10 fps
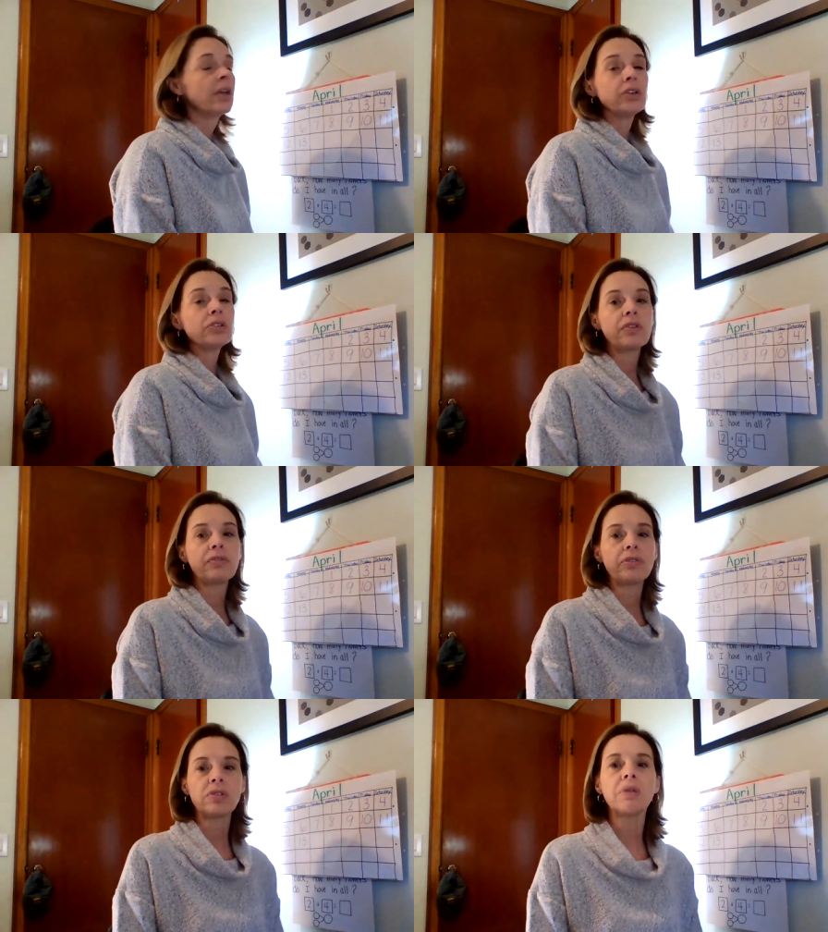So the
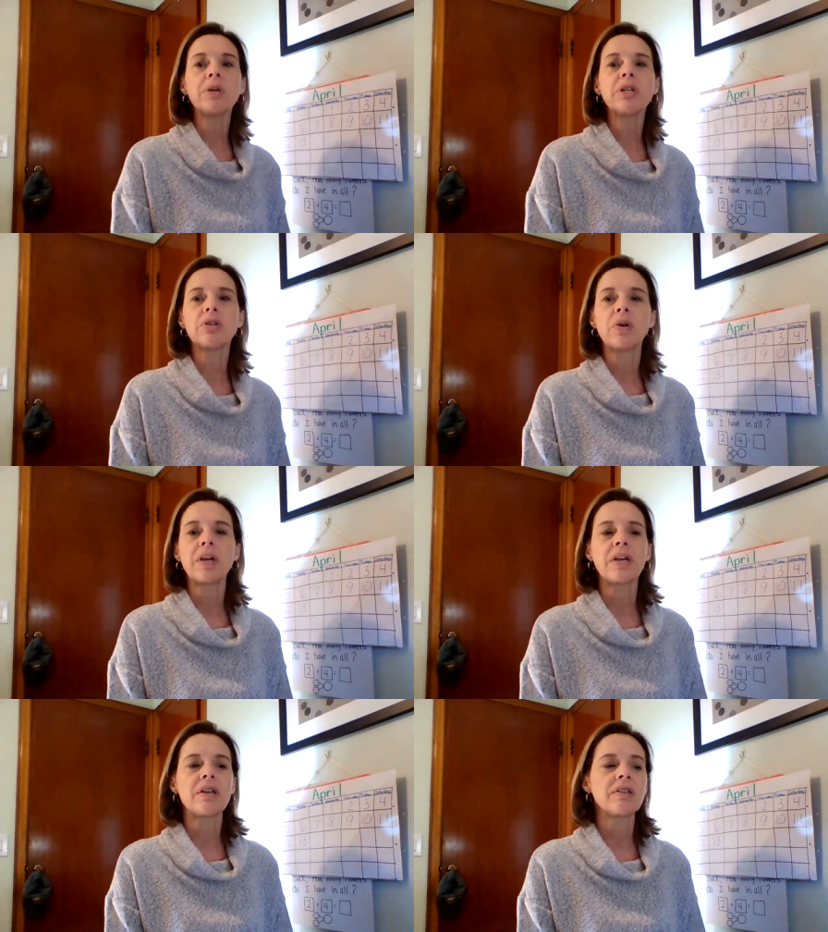first thing we do
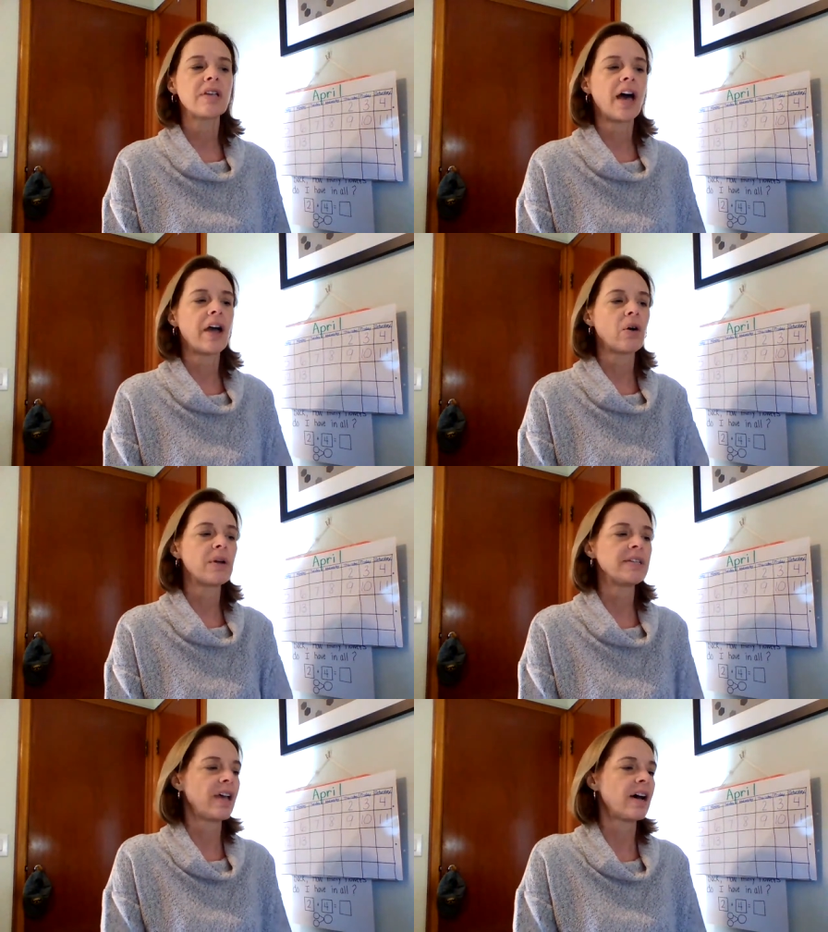is I
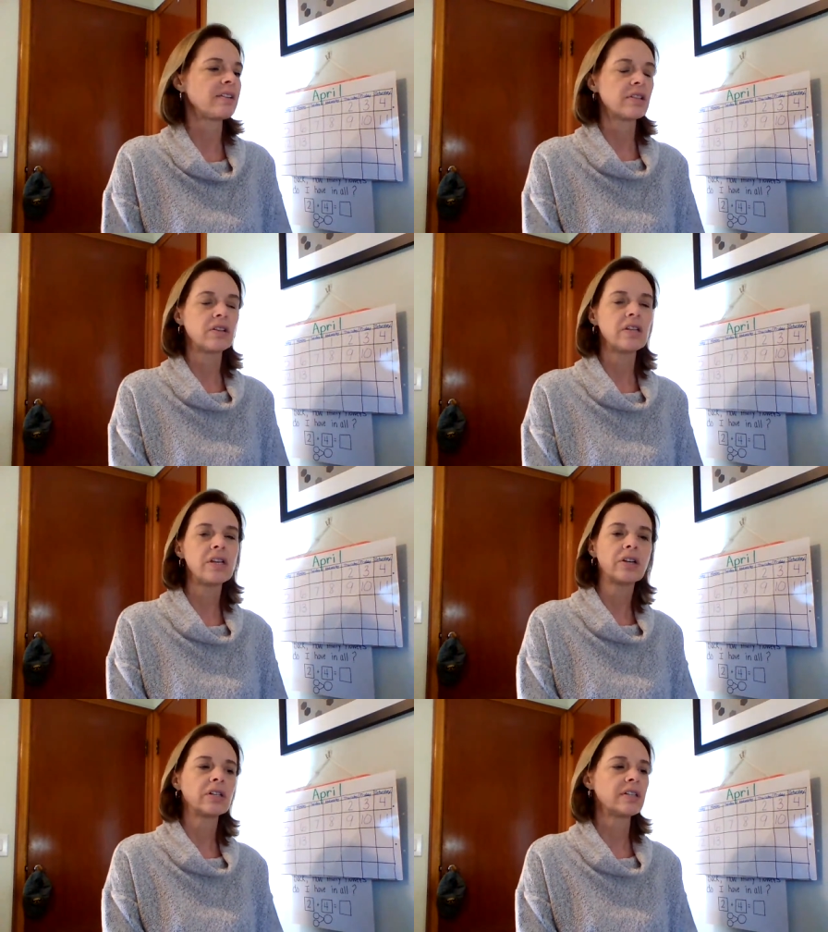always ask the
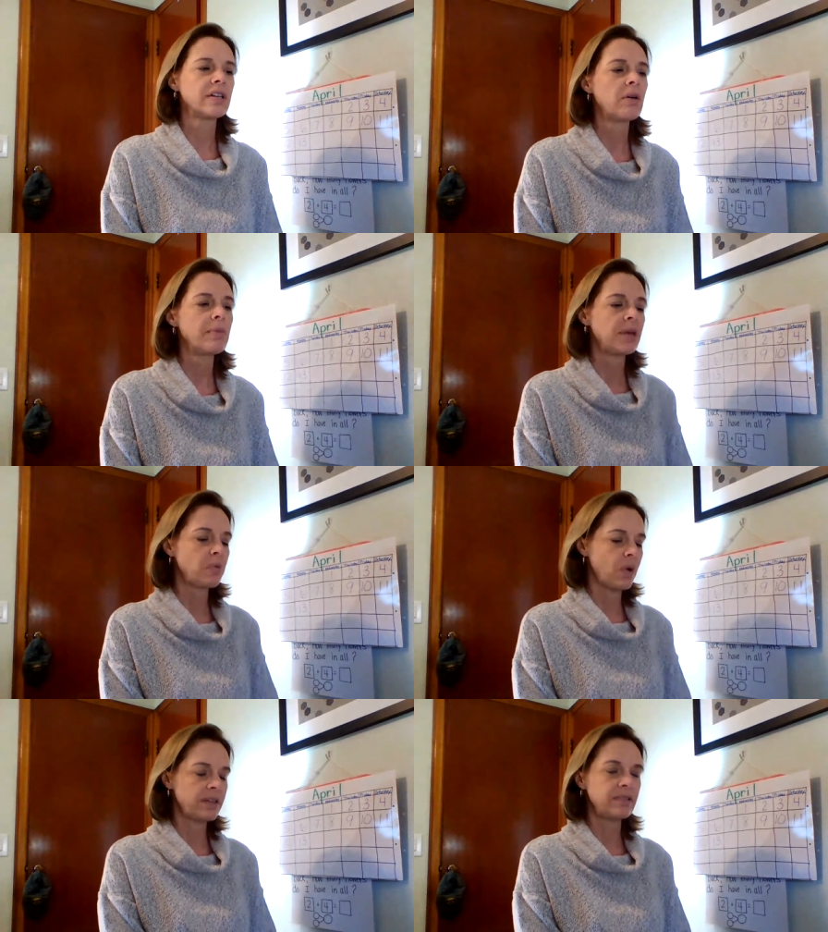leader to tell me
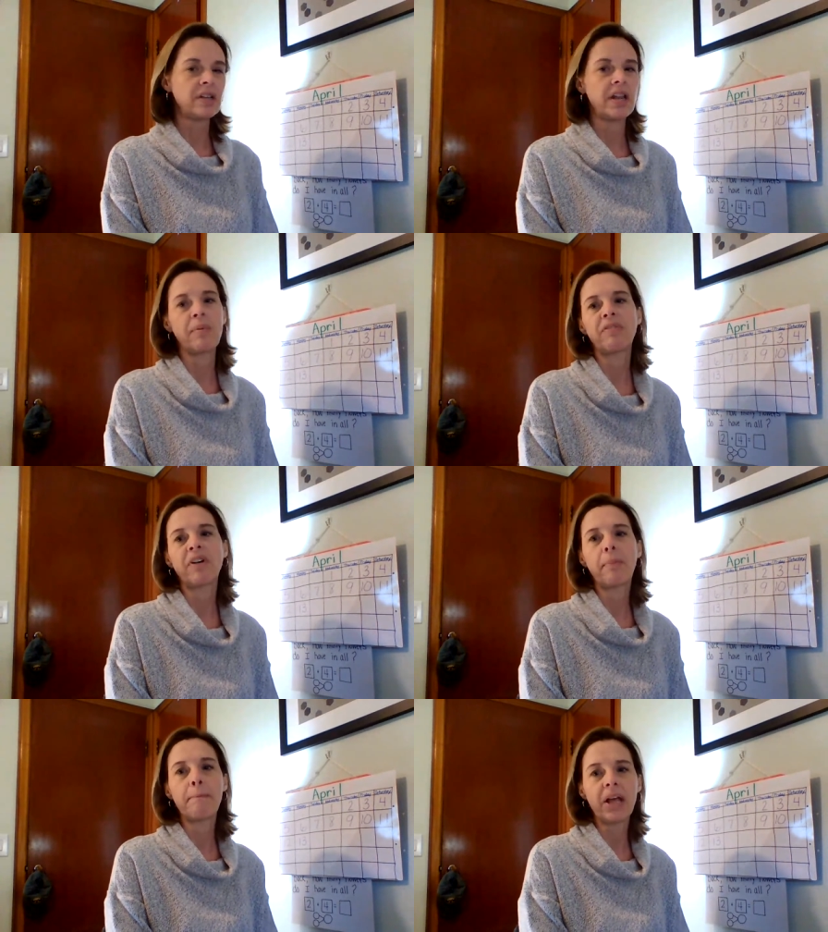what is the name of our
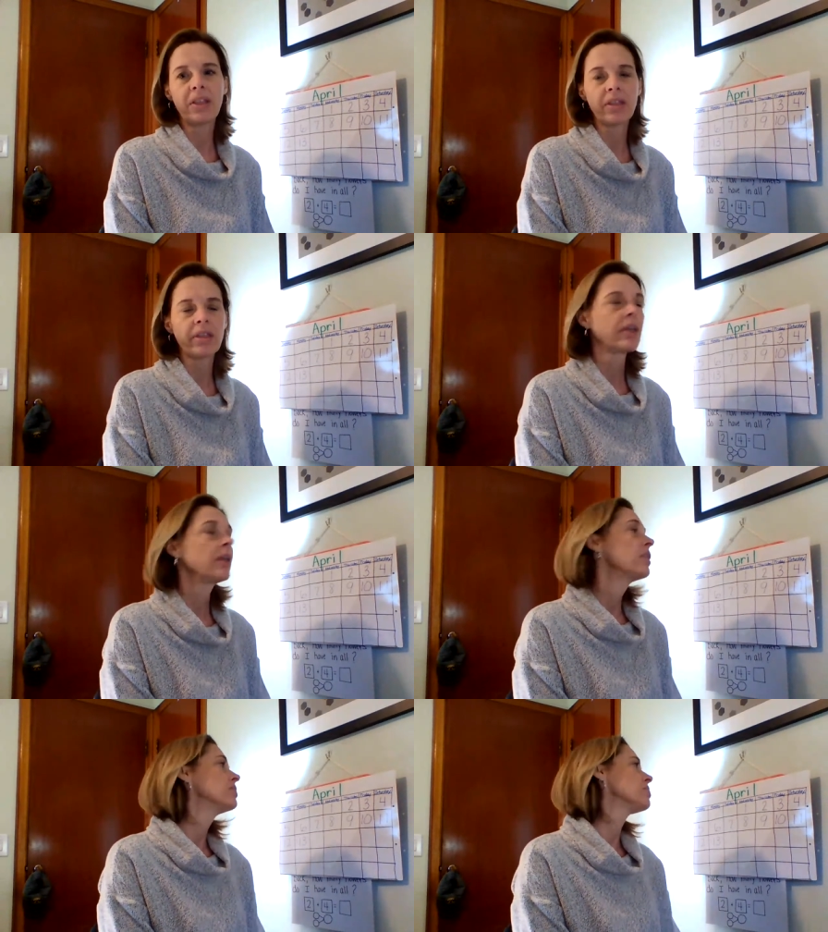month.
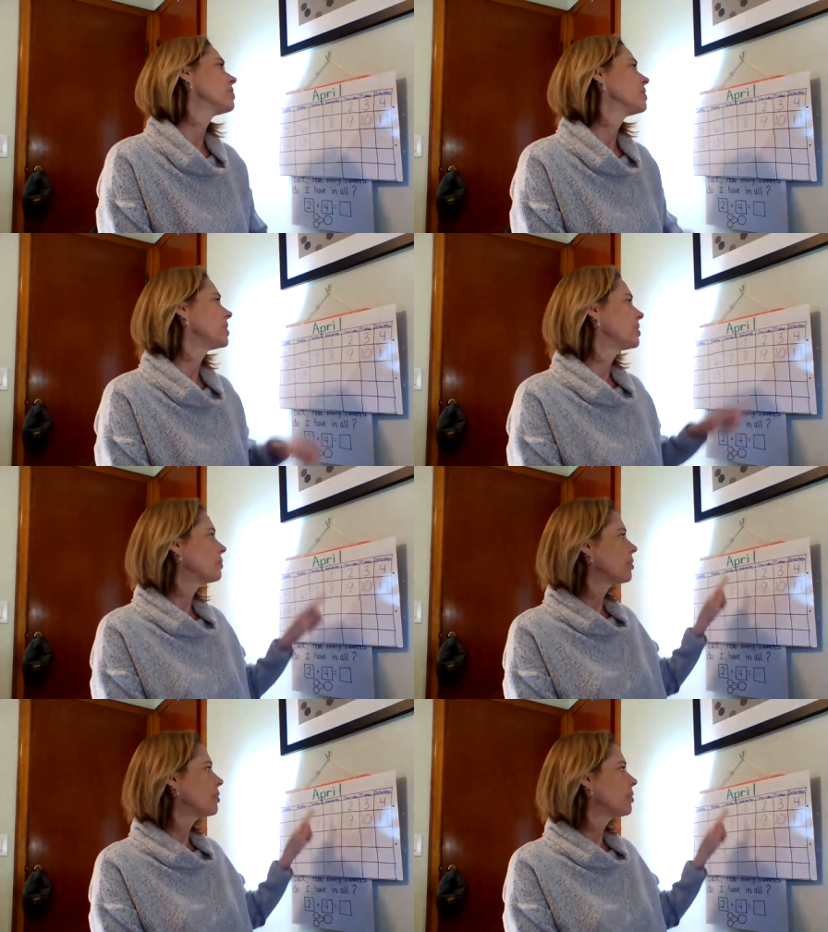So the leader will